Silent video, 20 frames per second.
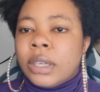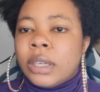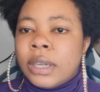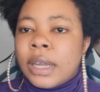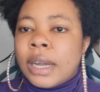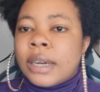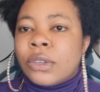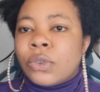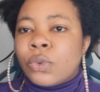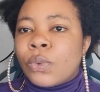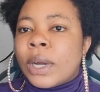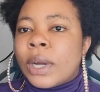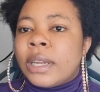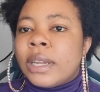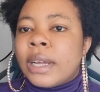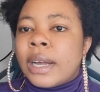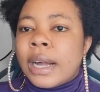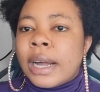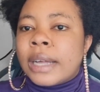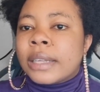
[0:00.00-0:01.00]
That is why
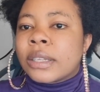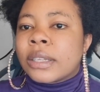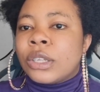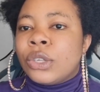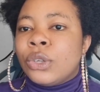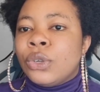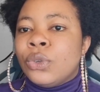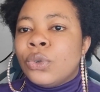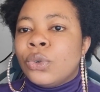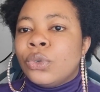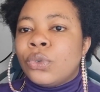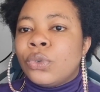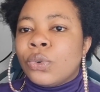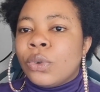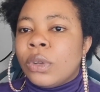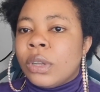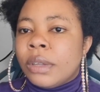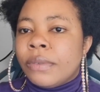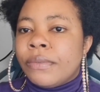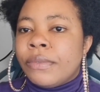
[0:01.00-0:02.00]
they are asking you not to
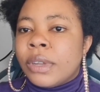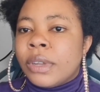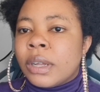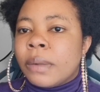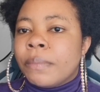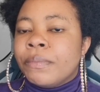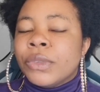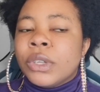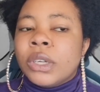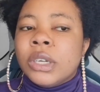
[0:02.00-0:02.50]
leave there.